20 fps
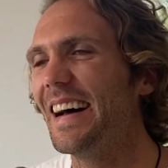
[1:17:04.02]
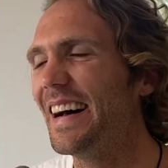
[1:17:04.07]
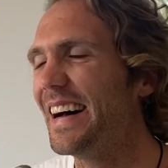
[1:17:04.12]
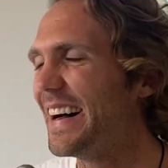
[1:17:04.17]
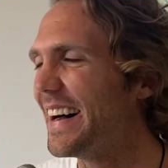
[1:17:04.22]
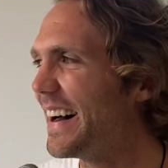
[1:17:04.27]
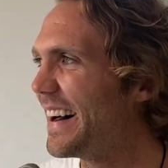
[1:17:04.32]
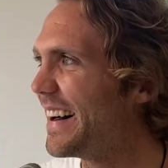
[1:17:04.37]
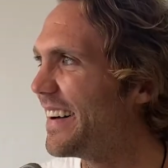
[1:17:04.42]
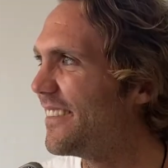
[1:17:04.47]

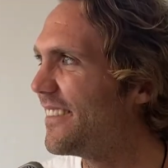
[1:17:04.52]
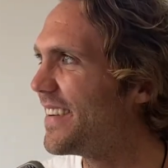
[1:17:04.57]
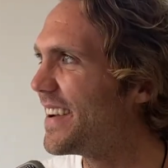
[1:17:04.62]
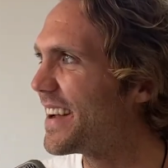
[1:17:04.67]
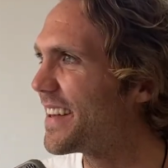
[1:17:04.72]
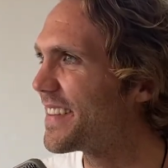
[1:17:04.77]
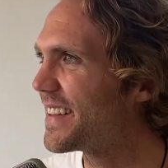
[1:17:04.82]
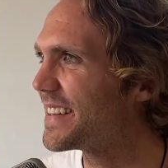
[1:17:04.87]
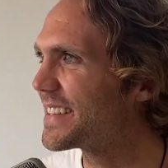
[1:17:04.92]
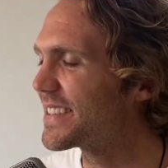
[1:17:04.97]
Oh man,
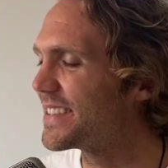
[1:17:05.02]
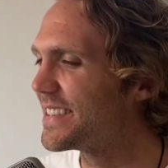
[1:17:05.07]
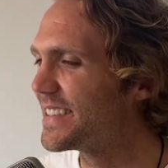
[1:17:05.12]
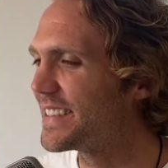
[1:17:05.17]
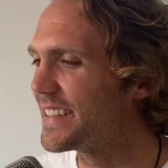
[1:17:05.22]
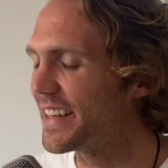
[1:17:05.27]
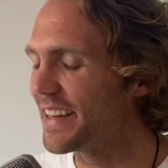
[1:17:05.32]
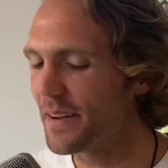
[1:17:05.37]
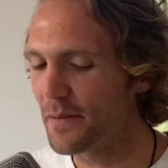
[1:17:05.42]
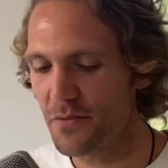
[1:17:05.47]
that's good to
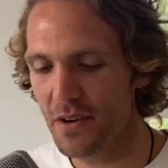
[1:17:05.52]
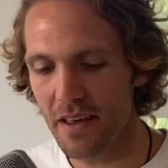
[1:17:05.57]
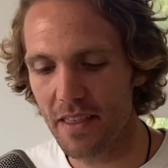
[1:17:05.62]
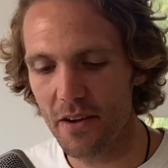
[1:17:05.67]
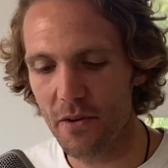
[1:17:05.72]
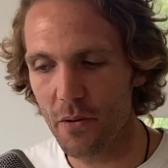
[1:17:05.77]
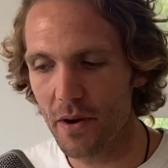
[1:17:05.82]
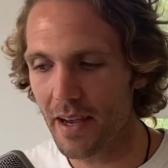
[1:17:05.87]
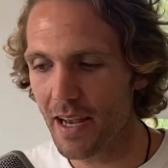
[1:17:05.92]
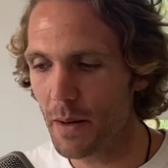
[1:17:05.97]
hear. Brother,
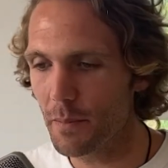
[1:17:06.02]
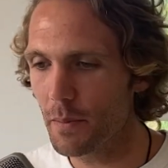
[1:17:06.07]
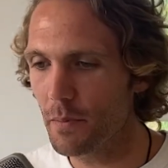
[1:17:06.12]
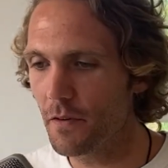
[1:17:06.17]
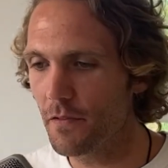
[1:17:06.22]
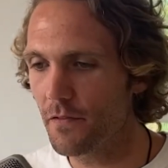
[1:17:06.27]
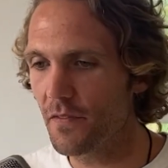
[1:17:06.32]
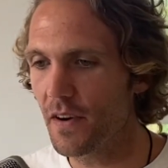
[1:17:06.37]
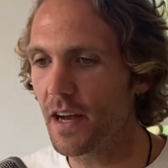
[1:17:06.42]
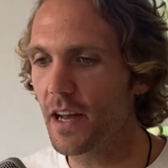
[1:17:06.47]
where can people
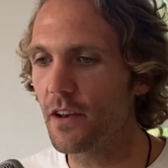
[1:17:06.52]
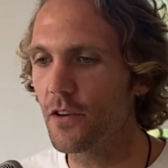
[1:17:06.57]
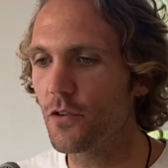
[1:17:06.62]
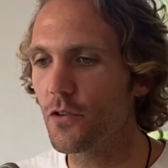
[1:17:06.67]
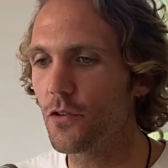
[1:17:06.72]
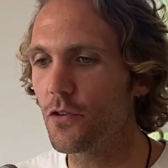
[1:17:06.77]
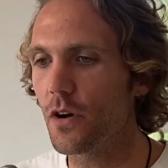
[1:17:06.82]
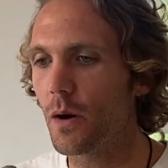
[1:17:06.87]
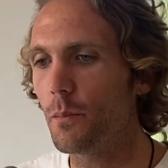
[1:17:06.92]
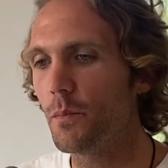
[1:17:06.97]
find
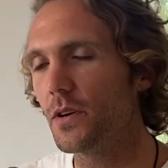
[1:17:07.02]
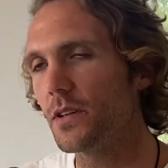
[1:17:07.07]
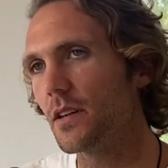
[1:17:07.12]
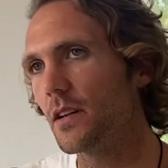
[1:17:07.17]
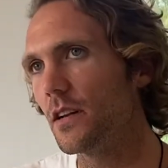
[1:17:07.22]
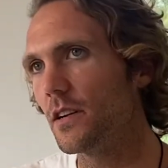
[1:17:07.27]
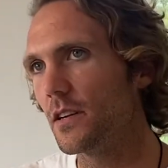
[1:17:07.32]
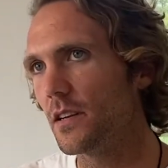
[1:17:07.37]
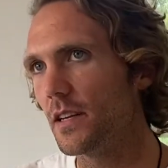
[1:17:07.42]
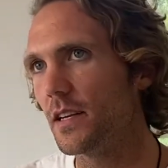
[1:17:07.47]
you? I'll put the
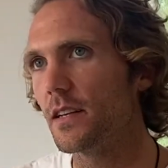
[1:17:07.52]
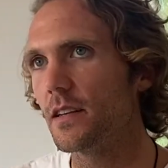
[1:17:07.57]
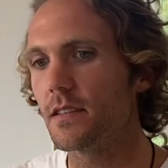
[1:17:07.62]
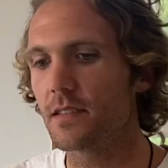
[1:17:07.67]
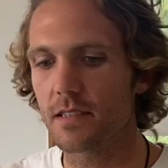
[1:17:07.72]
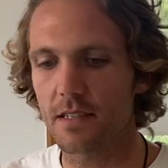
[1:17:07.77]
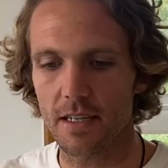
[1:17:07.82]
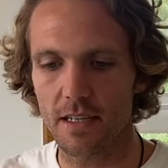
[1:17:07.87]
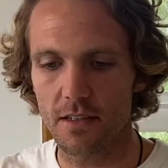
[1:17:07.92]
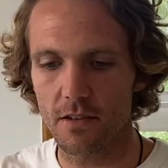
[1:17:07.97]
links
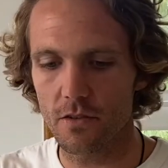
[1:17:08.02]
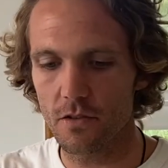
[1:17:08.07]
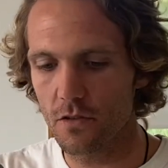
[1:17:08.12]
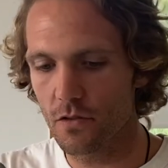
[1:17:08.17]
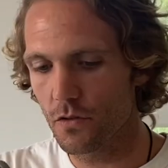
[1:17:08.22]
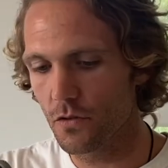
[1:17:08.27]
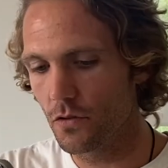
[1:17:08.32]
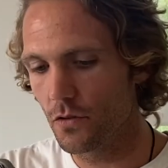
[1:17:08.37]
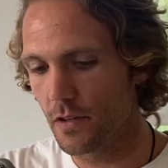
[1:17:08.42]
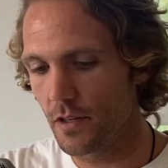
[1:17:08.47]

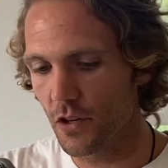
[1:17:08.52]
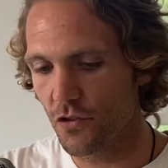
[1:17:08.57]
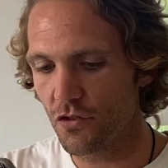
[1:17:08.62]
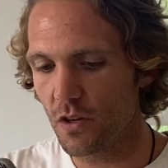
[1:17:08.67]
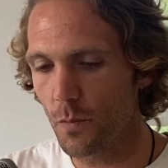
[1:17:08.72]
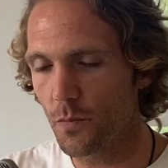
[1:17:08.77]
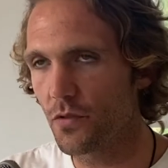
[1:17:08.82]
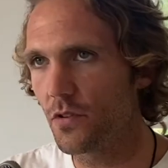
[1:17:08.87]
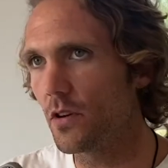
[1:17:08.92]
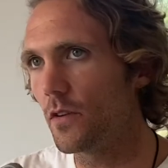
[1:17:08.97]
into the
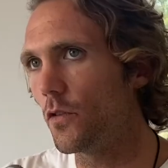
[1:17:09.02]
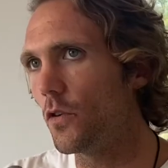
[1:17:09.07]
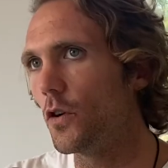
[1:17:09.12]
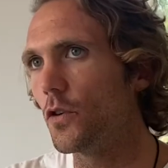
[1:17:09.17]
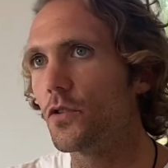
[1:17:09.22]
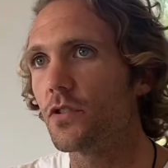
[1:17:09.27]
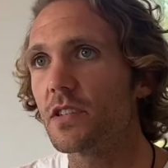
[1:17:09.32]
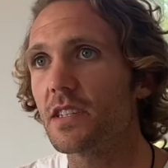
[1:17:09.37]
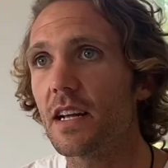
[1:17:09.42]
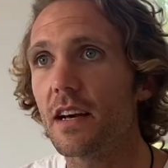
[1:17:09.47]
description of all your
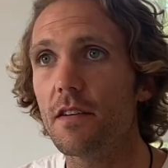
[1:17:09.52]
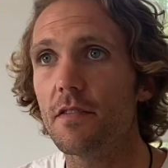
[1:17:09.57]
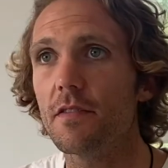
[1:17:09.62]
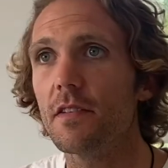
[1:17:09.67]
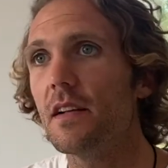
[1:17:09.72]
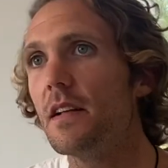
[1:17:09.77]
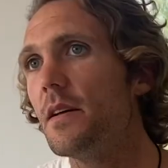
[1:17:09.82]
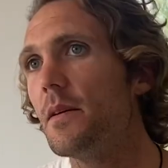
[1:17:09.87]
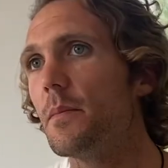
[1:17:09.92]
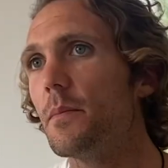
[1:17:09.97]

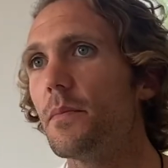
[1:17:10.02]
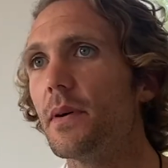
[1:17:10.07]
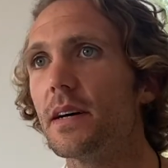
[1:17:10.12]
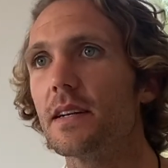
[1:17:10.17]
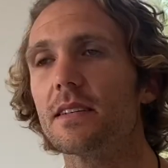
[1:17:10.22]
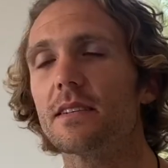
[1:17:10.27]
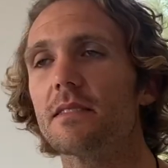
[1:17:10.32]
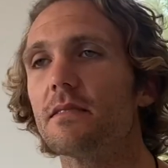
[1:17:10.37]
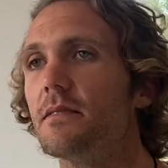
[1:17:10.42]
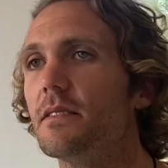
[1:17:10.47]
stuff.
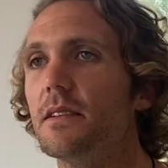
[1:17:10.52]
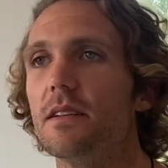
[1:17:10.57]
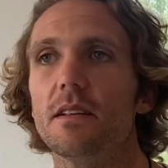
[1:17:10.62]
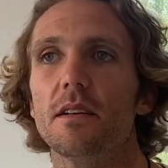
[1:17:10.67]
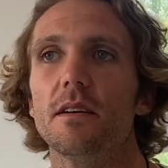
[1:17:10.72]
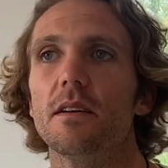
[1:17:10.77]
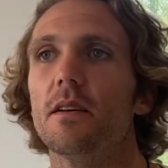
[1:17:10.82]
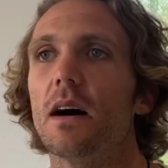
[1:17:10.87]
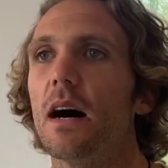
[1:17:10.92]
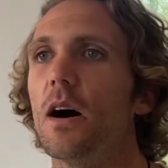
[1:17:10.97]
But
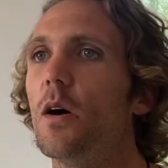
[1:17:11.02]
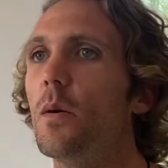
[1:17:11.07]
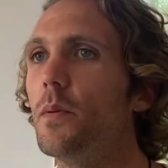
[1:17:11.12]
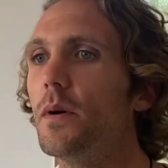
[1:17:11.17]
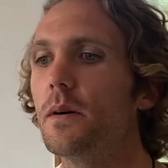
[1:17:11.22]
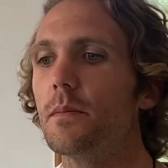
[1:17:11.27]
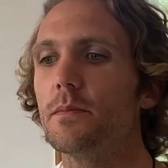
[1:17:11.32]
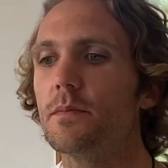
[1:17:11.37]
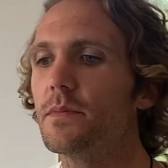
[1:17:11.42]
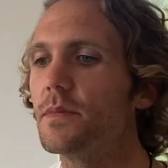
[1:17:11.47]

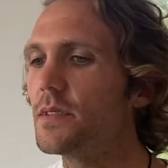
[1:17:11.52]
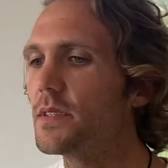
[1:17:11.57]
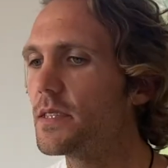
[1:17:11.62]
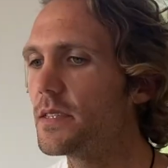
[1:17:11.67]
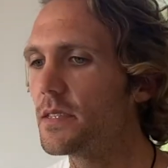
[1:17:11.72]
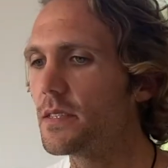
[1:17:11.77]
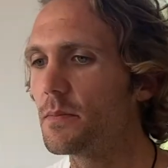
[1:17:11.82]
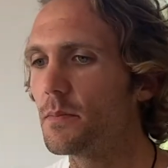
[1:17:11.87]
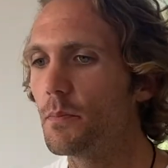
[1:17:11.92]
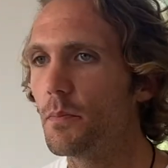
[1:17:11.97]
albums,
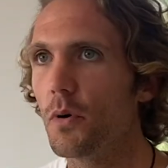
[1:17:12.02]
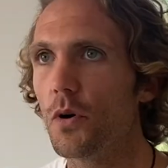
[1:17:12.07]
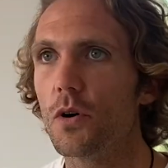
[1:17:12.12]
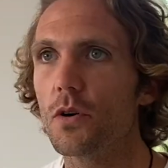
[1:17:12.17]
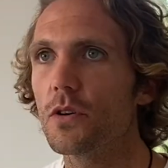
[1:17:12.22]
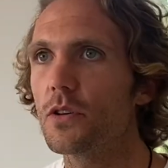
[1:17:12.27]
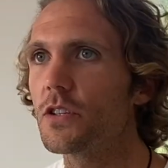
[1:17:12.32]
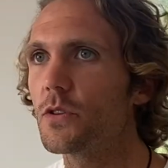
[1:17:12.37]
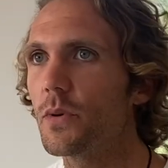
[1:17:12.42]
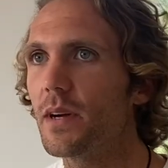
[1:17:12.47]
books,
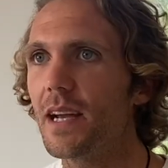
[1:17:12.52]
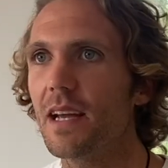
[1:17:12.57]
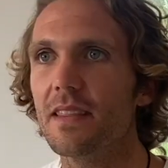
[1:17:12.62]
where can they